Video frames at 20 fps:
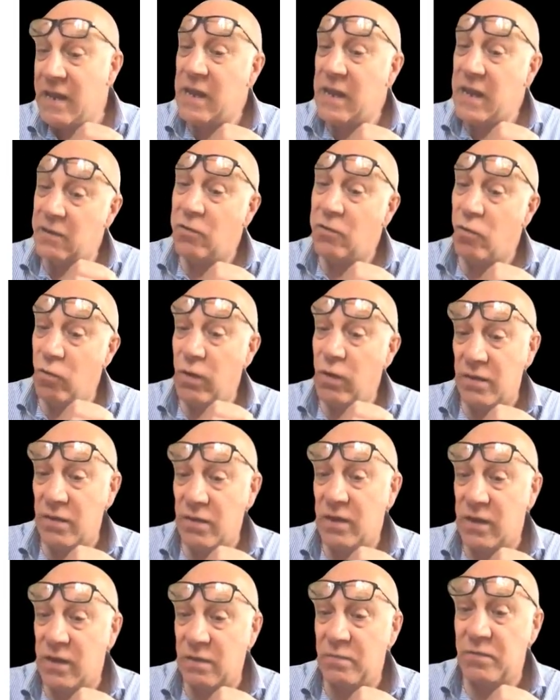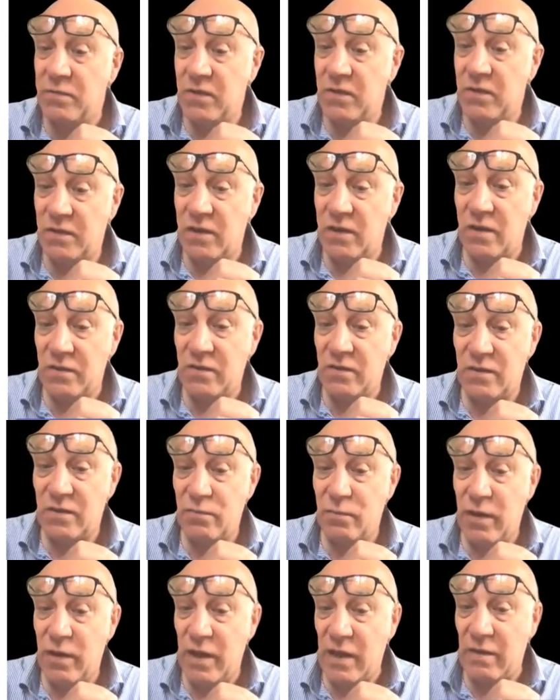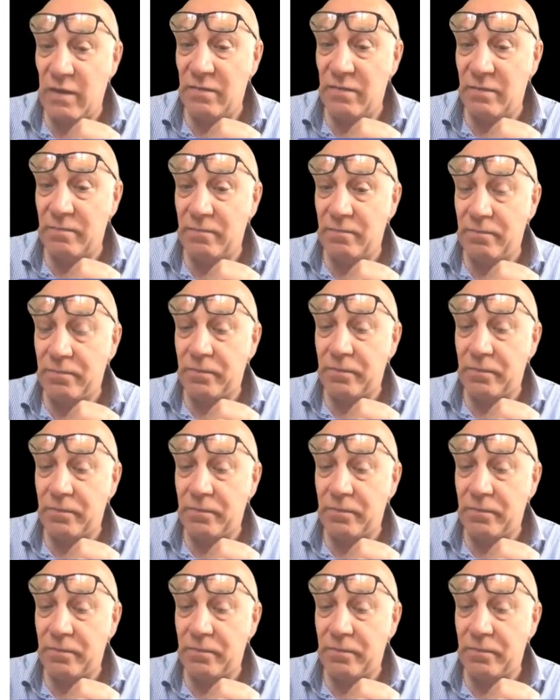any and all other clubs and societies that we have.